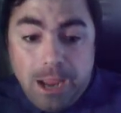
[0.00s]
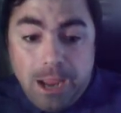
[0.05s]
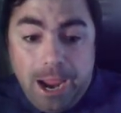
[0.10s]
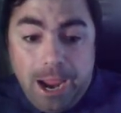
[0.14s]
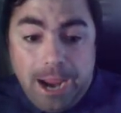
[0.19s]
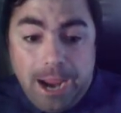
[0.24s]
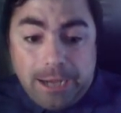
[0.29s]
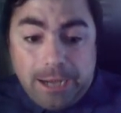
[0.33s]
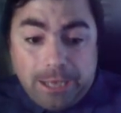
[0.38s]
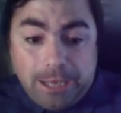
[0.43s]

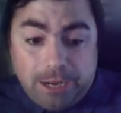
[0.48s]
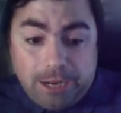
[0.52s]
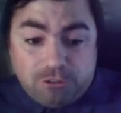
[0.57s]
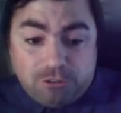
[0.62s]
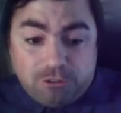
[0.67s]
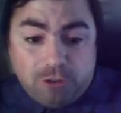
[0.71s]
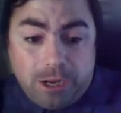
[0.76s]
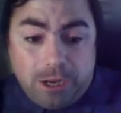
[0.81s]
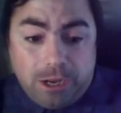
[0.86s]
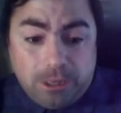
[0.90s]
And
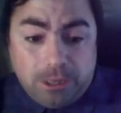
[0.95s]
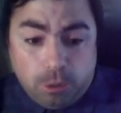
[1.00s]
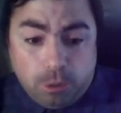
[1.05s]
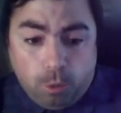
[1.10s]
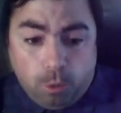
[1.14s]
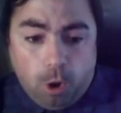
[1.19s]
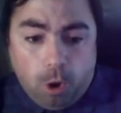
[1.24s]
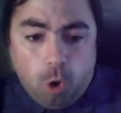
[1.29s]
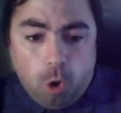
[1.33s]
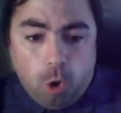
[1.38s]
last night, there
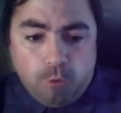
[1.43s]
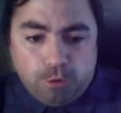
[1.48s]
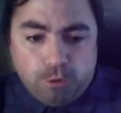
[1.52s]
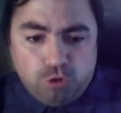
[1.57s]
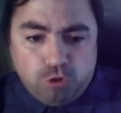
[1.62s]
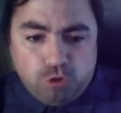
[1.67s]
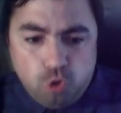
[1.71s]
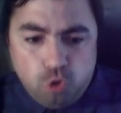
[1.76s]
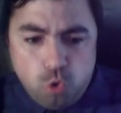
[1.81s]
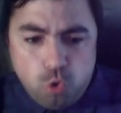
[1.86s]
were over
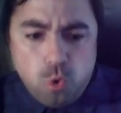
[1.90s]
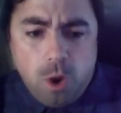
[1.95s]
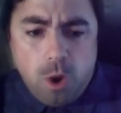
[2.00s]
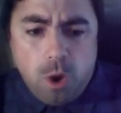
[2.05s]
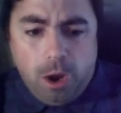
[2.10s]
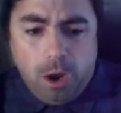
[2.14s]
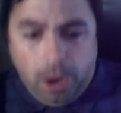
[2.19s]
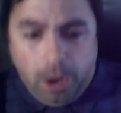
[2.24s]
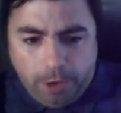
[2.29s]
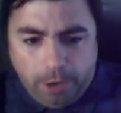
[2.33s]
two
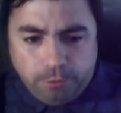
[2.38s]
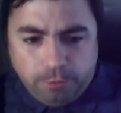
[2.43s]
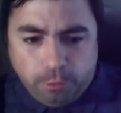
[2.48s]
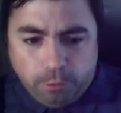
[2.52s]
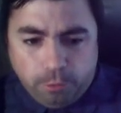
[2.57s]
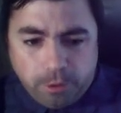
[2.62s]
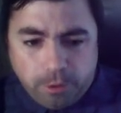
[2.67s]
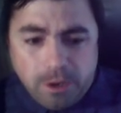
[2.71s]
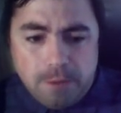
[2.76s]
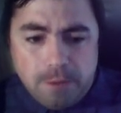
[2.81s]

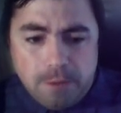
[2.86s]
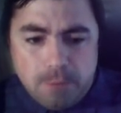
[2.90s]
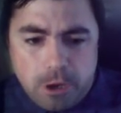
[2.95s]
hundred